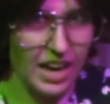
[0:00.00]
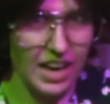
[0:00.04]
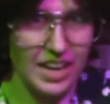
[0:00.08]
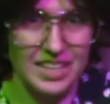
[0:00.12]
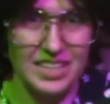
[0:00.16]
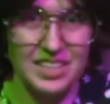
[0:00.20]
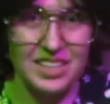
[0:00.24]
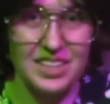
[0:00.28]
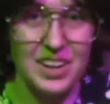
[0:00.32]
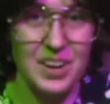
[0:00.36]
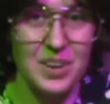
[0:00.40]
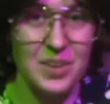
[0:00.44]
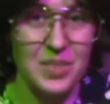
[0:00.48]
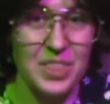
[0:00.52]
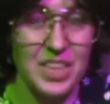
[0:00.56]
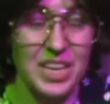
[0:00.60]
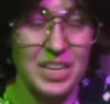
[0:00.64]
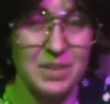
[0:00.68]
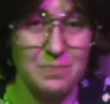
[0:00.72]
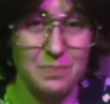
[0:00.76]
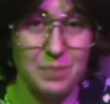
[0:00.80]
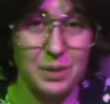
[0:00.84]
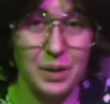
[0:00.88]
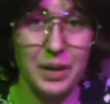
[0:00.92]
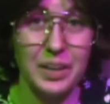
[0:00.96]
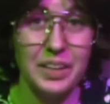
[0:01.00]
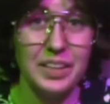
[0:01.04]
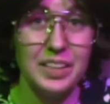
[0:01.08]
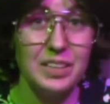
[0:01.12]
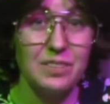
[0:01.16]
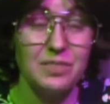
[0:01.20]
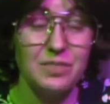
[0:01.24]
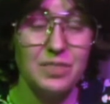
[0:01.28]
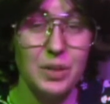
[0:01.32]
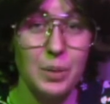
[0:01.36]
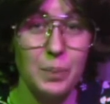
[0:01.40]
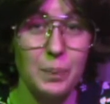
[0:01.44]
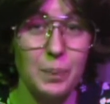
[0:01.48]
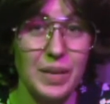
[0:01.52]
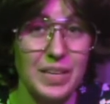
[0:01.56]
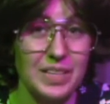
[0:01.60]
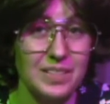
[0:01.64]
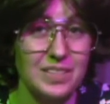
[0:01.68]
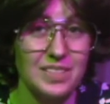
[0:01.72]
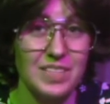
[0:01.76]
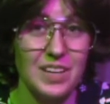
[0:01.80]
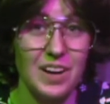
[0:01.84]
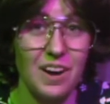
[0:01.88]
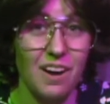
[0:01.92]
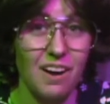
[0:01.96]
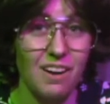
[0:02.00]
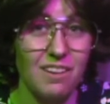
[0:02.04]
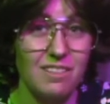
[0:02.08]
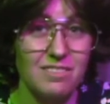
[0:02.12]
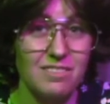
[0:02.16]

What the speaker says: I don't know, they'd probably feel pissed off.